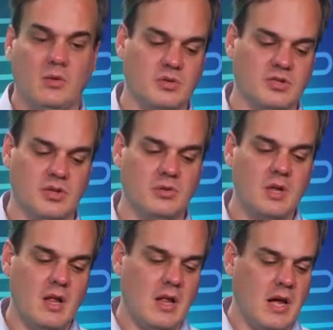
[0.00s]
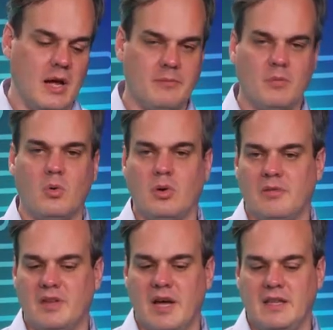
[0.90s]
also all of
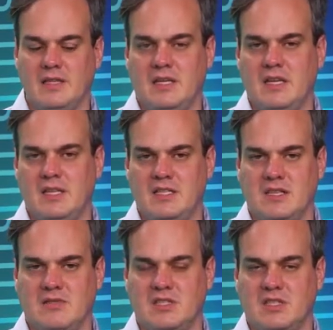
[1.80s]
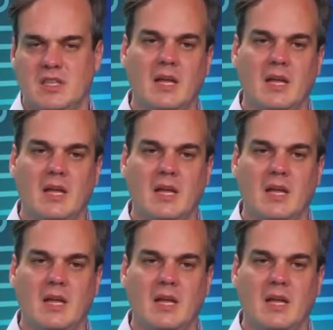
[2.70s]
the other DNS services.